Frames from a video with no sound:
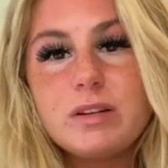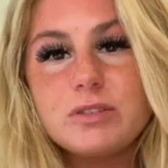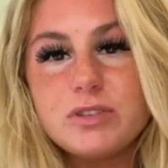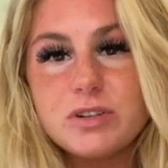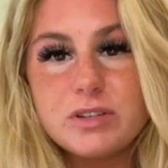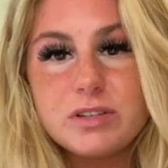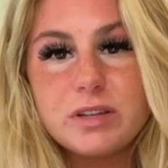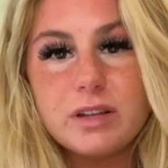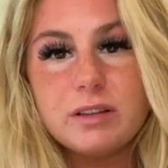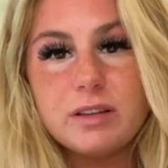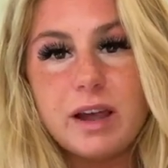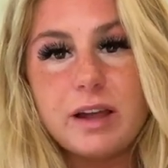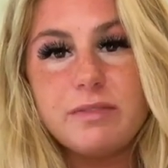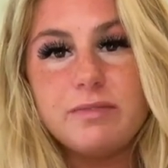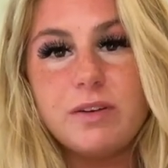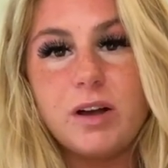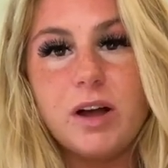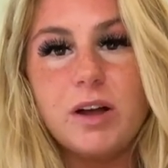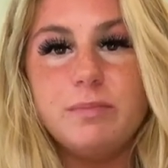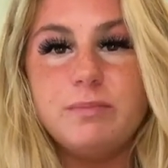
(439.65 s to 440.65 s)
just a
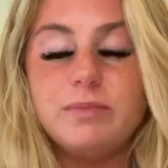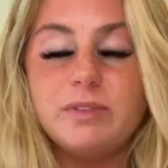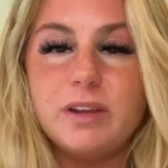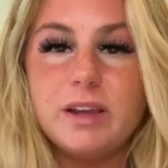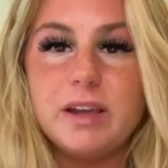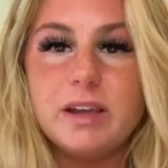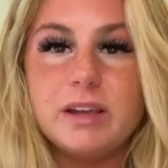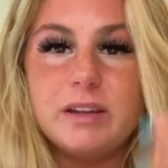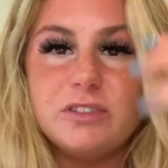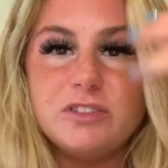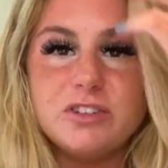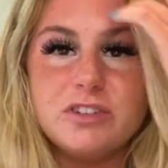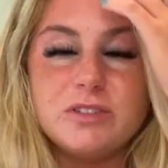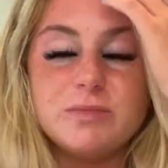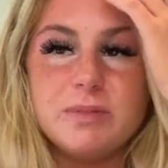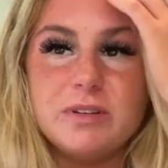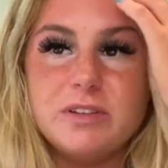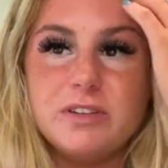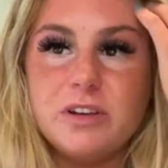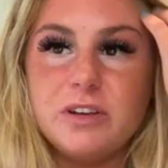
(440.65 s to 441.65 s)
life update.
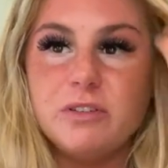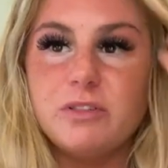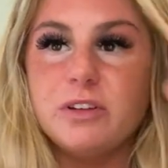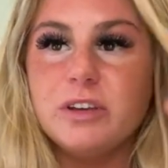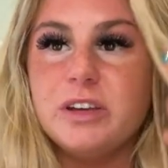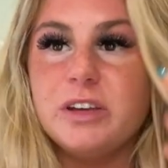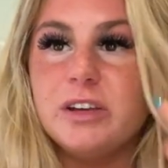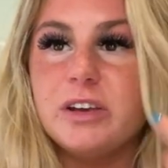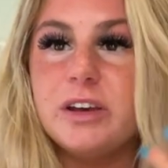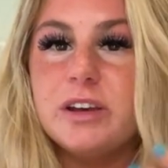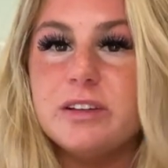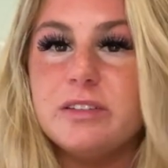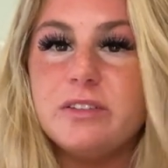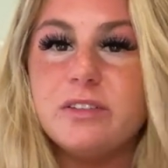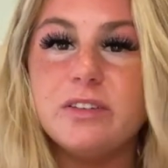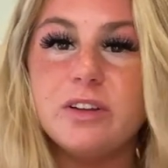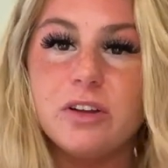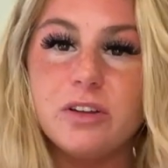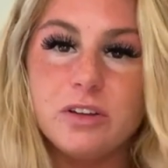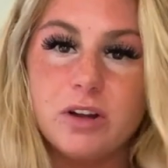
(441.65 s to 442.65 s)
Just been doing really good.
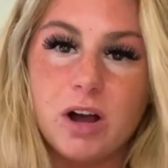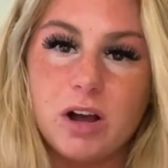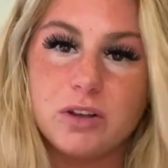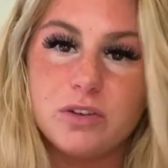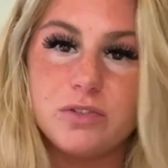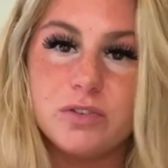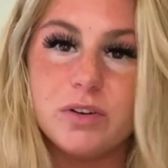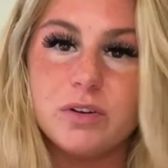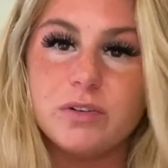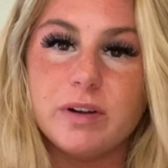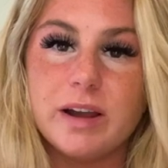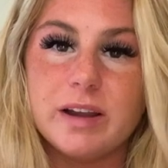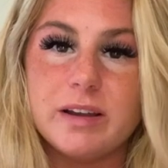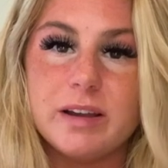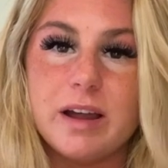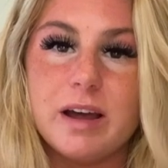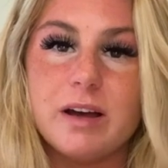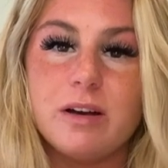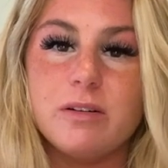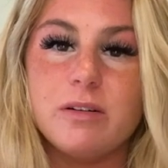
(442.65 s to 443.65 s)
Still in Oxford right
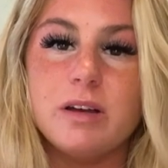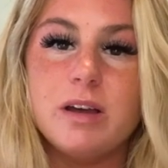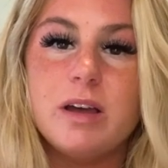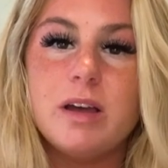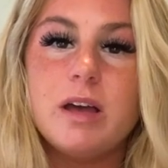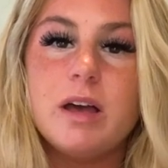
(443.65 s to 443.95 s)
now.